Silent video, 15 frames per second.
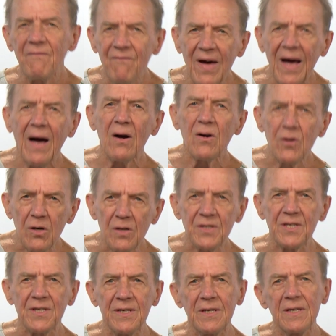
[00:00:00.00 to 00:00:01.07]
vowel,
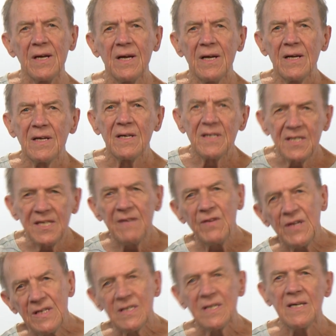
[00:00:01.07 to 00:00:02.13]
consonant,
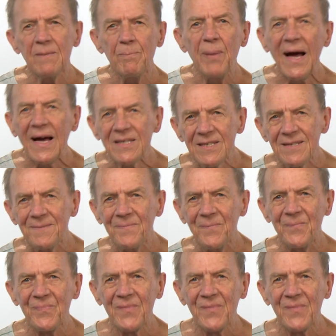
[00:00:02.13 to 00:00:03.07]
CVC pattern.